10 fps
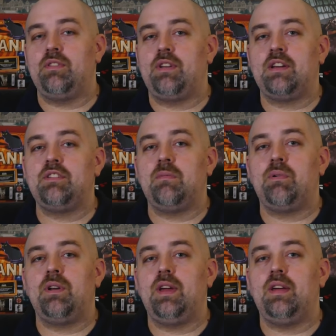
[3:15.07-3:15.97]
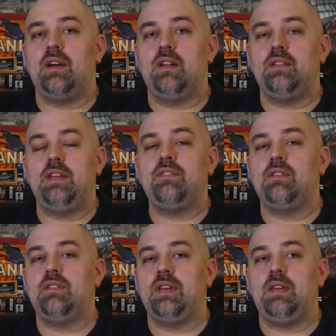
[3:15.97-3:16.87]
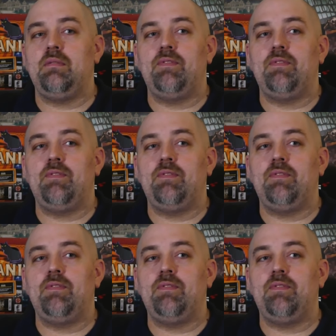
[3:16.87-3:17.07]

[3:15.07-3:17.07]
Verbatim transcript: It's actually a pretty uh, decently